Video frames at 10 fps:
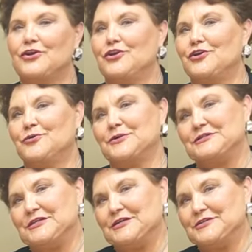You know
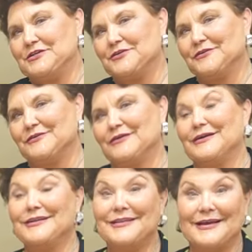what's easier?
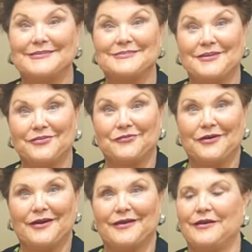Elastic
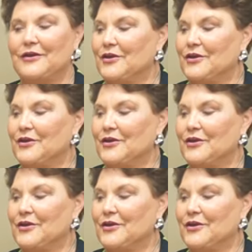thread.